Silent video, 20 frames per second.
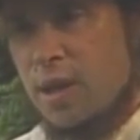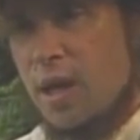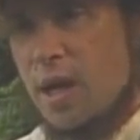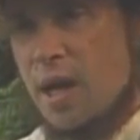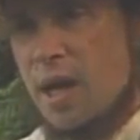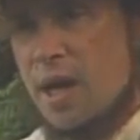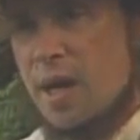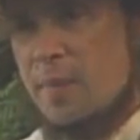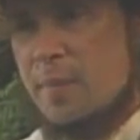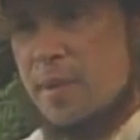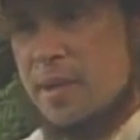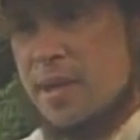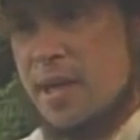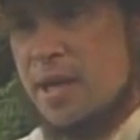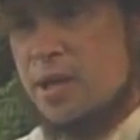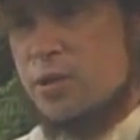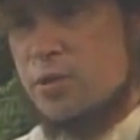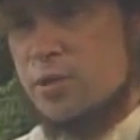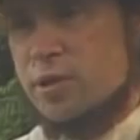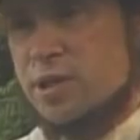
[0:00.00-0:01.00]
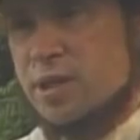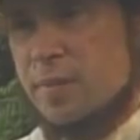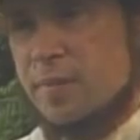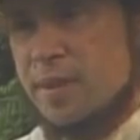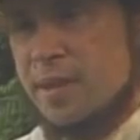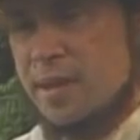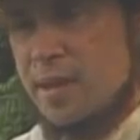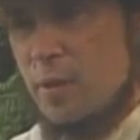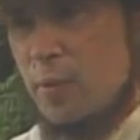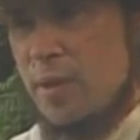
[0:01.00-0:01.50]
But nature is
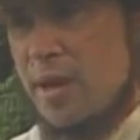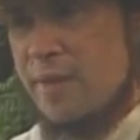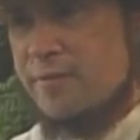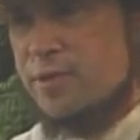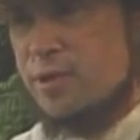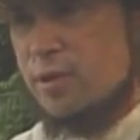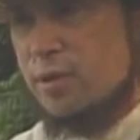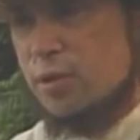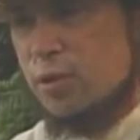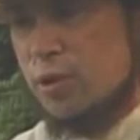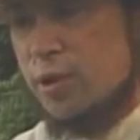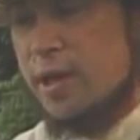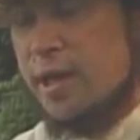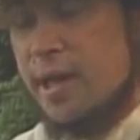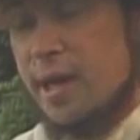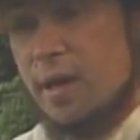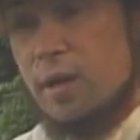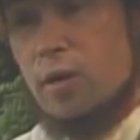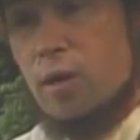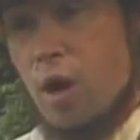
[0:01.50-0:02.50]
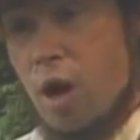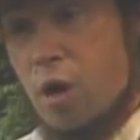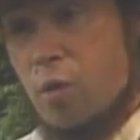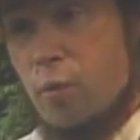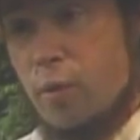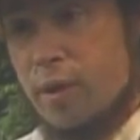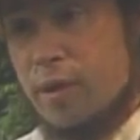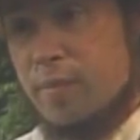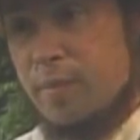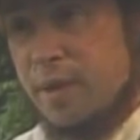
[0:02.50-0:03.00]
something that we have to learn to get
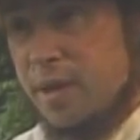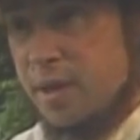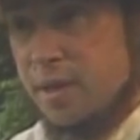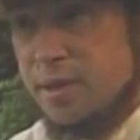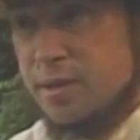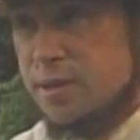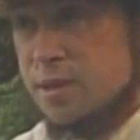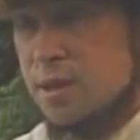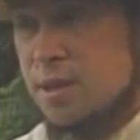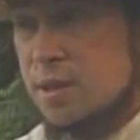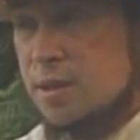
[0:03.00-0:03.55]
along with because